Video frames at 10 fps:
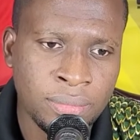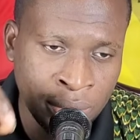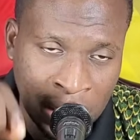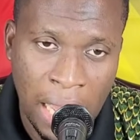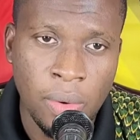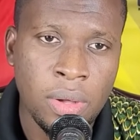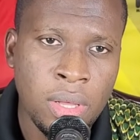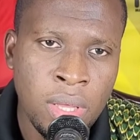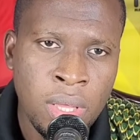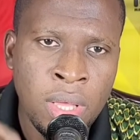Now,
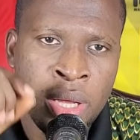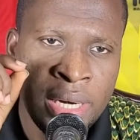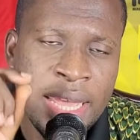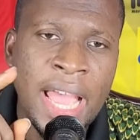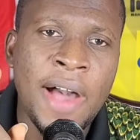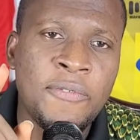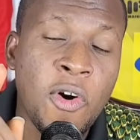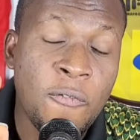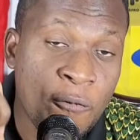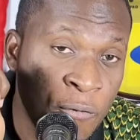they have
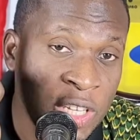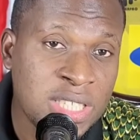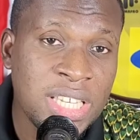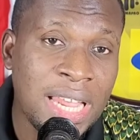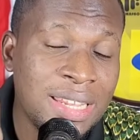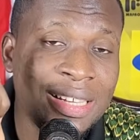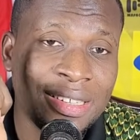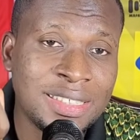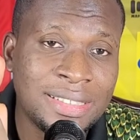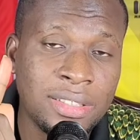officially
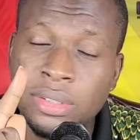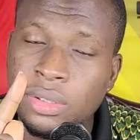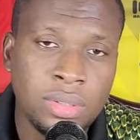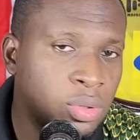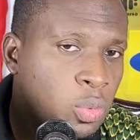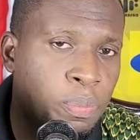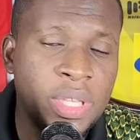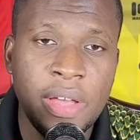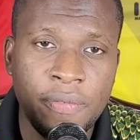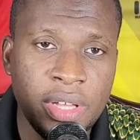written to
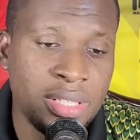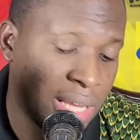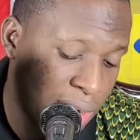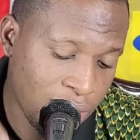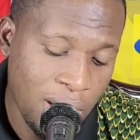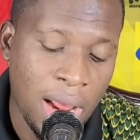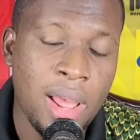PFAG and